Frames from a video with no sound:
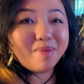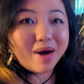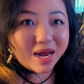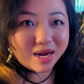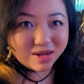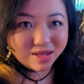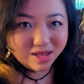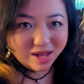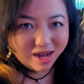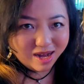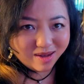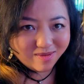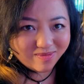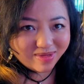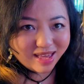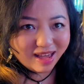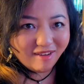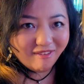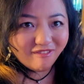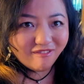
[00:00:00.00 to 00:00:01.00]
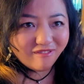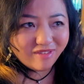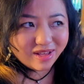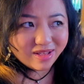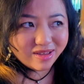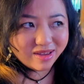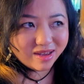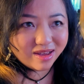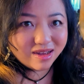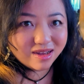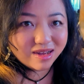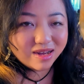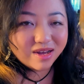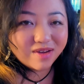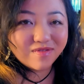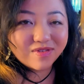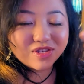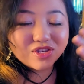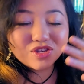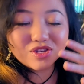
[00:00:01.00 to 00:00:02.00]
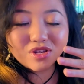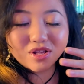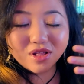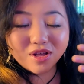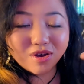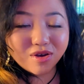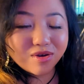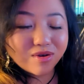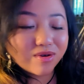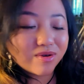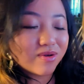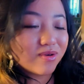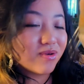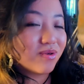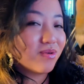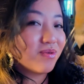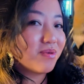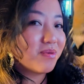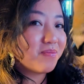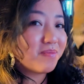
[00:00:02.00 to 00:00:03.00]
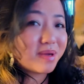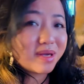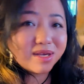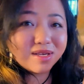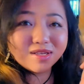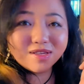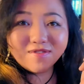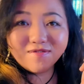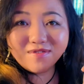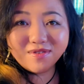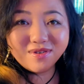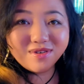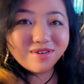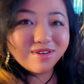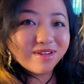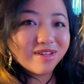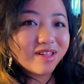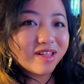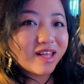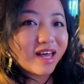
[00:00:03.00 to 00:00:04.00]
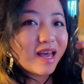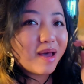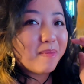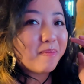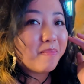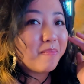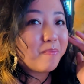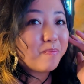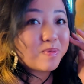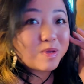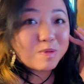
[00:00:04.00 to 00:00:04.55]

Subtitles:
bottle up that feeling of a slow, peaceful